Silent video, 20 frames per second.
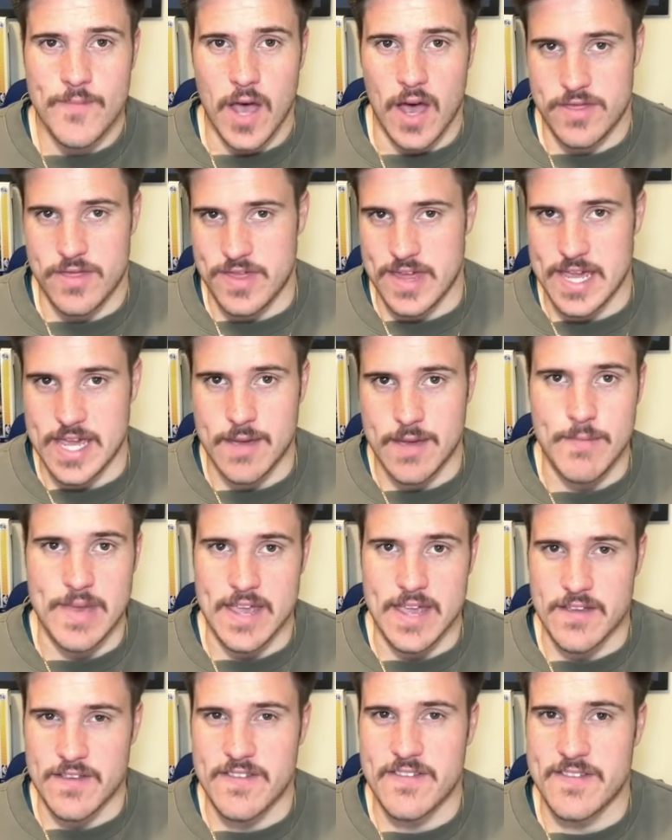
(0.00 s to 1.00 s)
I think
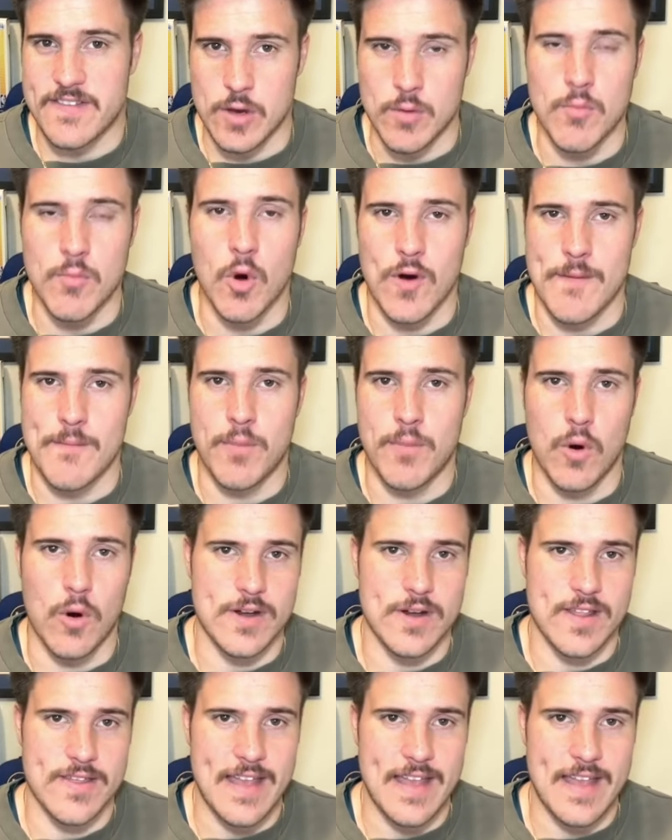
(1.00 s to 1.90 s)
Kuminga's still more important,